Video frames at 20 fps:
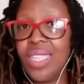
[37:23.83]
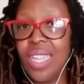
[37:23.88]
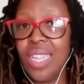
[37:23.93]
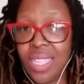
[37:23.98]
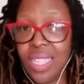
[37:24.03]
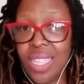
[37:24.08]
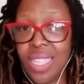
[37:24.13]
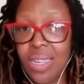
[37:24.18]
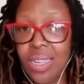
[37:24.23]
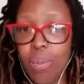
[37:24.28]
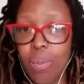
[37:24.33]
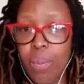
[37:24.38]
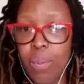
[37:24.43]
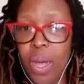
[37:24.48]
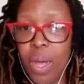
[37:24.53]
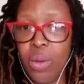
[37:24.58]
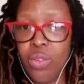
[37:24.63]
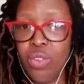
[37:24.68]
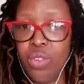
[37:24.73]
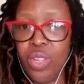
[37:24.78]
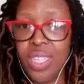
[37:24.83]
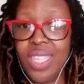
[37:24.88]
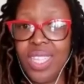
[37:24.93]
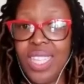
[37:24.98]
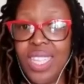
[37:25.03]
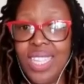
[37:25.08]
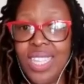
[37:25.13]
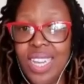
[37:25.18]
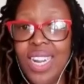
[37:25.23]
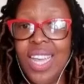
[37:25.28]
setting boundaries.
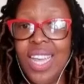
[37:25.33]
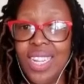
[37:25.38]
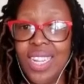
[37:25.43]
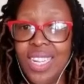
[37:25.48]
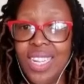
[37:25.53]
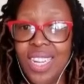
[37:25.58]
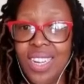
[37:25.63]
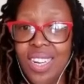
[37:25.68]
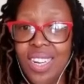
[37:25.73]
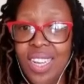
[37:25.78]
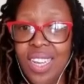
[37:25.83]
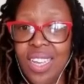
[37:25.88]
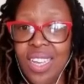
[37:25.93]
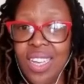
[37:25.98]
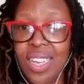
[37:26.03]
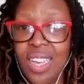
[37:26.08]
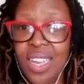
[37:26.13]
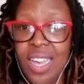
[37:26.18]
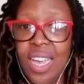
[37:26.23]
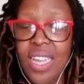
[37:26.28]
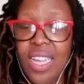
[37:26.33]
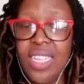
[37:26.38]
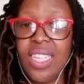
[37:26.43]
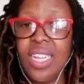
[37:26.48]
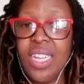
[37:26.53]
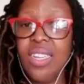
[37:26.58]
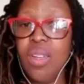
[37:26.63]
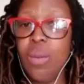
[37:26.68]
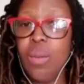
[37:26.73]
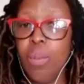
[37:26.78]
That's another technique.
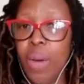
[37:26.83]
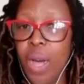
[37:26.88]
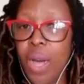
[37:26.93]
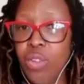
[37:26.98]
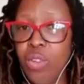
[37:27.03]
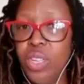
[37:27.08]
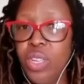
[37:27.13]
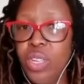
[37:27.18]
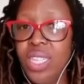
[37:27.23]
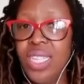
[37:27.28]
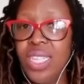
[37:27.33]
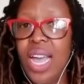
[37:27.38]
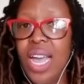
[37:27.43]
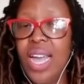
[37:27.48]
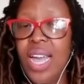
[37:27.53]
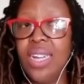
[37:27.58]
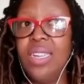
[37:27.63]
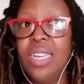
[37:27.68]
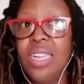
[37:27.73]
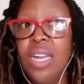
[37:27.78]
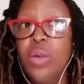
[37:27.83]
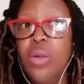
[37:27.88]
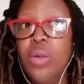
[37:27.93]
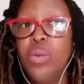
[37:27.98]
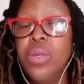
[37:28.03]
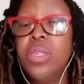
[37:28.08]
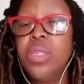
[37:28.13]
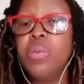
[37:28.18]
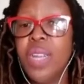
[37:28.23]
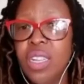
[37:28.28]
Setting boundaries and
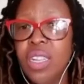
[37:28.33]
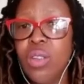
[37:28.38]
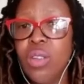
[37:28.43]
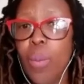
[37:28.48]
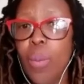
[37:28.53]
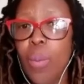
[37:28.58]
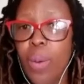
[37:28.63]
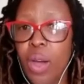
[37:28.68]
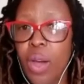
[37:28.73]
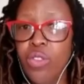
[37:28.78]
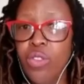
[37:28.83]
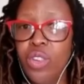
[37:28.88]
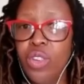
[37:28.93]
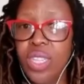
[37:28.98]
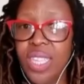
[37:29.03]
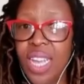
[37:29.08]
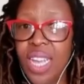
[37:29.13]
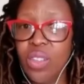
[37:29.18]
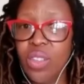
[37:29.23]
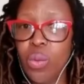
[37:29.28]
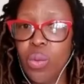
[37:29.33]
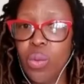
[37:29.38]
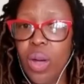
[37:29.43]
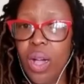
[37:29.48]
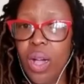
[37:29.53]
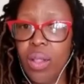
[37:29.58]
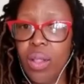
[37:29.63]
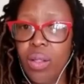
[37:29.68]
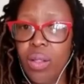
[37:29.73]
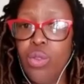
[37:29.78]
respecting your boundaries as
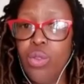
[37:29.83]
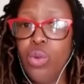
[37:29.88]
well. You